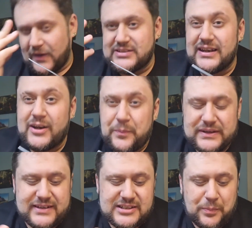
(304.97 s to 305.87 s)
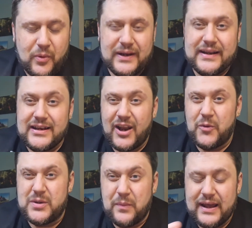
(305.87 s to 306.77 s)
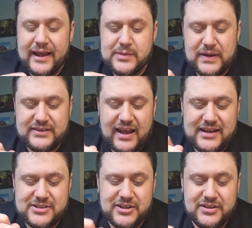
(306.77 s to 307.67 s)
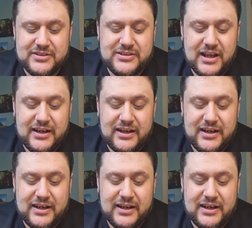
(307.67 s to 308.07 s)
I was a little bit disappointed, lowered my expectations,